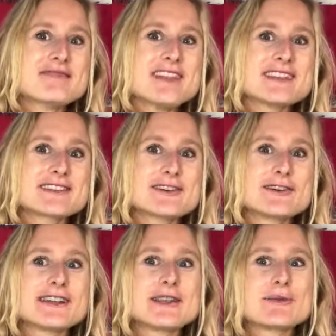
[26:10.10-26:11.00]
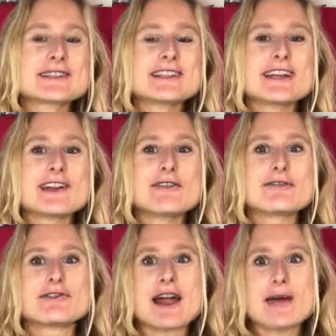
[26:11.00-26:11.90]
So it was a lot of
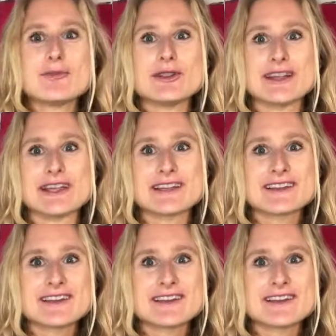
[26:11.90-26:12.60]
rambling.